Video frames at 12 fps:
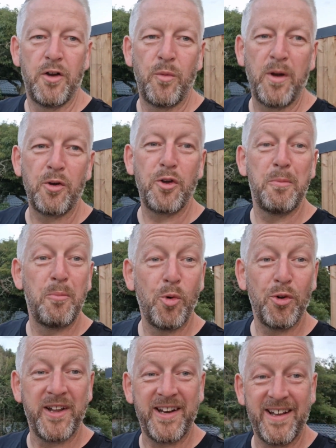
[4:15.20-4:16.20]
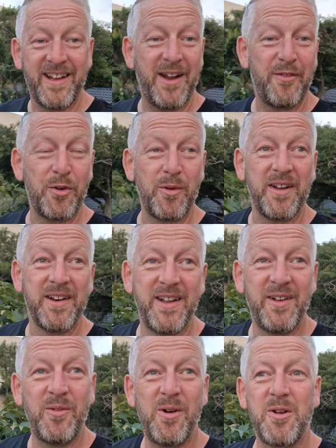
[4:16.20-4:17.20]
Well, good morning everyone.
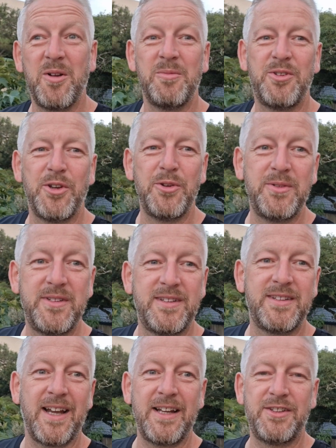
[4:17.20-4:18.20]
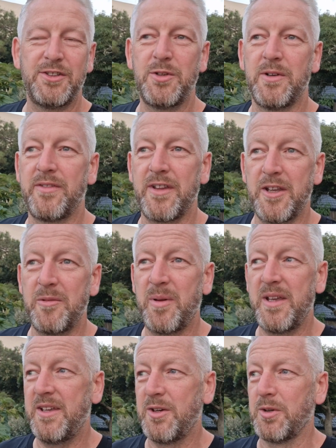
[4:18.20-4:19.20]
Welcome to day 2 of the
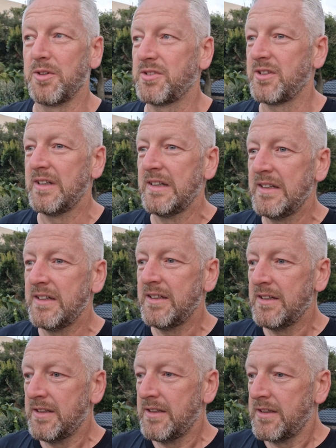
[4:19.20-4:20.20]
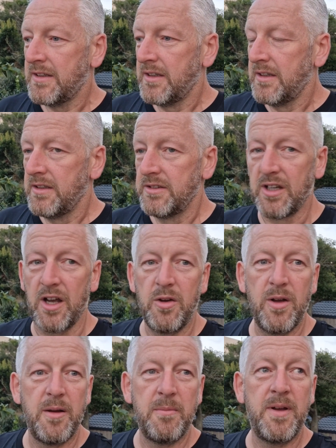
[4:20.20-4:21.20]
EP course.
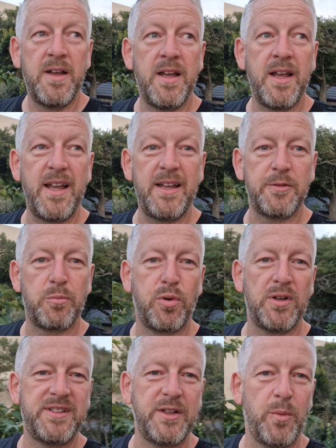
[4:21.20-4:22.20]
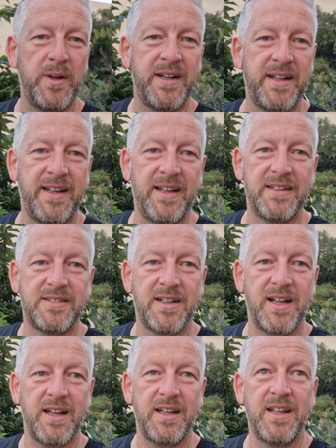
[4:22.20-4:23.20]
So it's pretty windy here
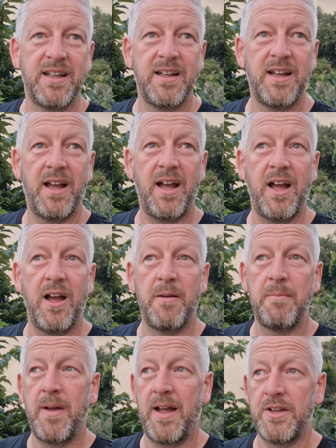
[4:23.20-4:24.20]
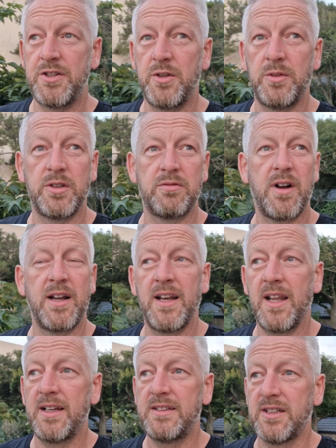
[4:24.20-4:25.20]
today and due to rain
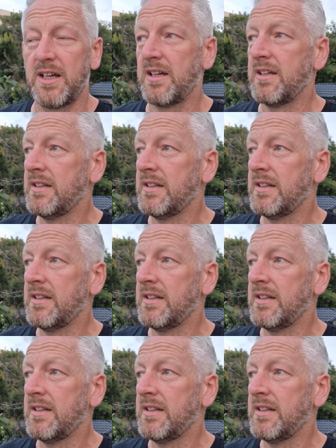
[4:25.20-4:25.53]
later.